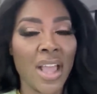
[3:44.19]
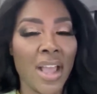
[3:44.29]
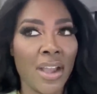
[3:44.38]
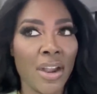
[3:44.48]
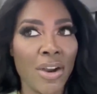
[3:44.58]

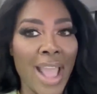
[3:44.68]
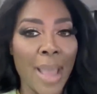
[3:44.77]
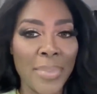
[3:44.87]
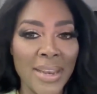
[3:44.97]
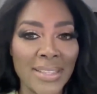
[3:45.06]
her
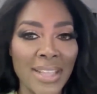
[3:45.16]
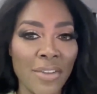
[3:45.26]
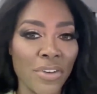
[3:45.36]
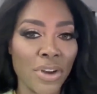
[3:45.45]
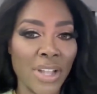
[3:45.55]
happiness
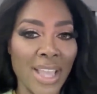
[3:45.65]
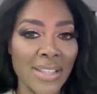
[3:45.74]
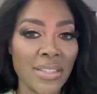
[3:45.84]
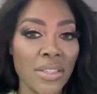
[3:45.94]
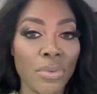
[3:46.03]
ever
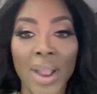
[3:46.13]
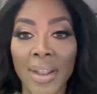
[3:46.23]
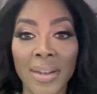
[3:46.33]
gets,